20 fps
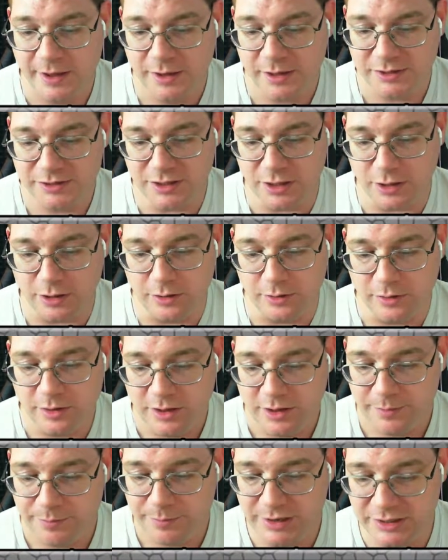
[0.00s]
So
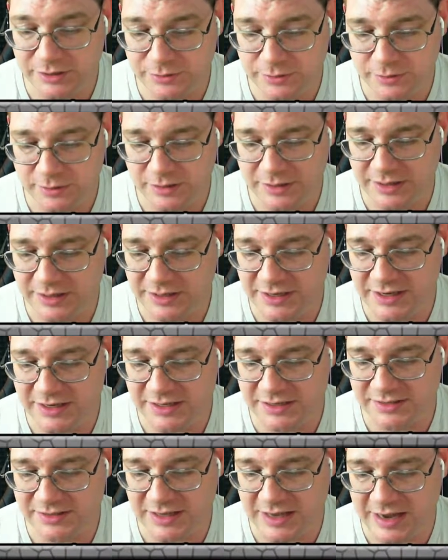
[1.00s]
Beedrill, I think he
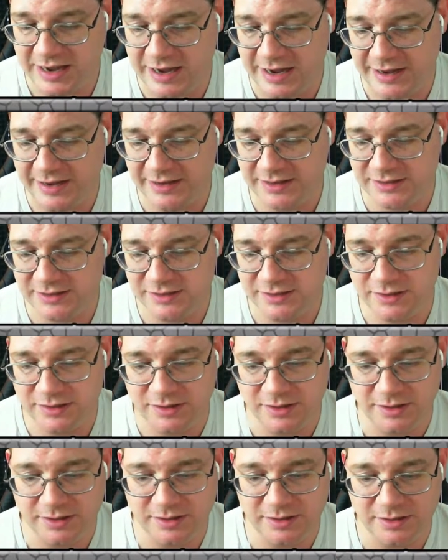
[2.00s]
is the highest.
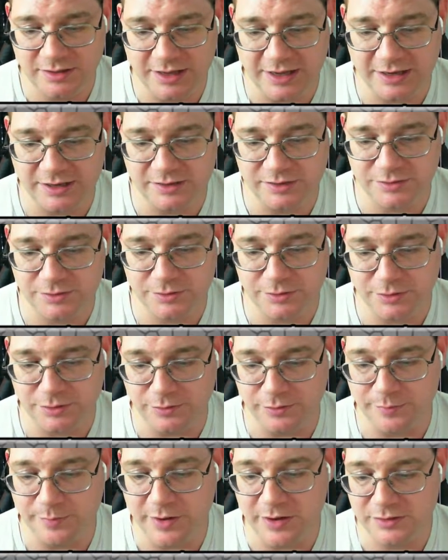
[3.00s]
That is
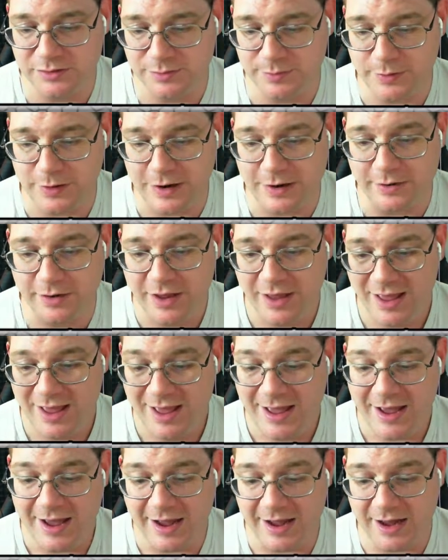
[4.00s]
true. Bellsprout.
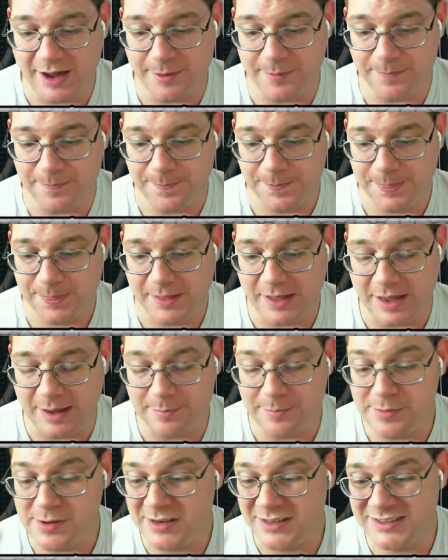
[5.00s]
Um,
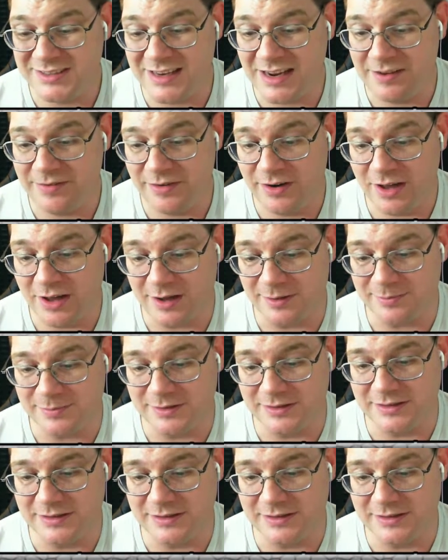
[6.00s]
I've been saving up.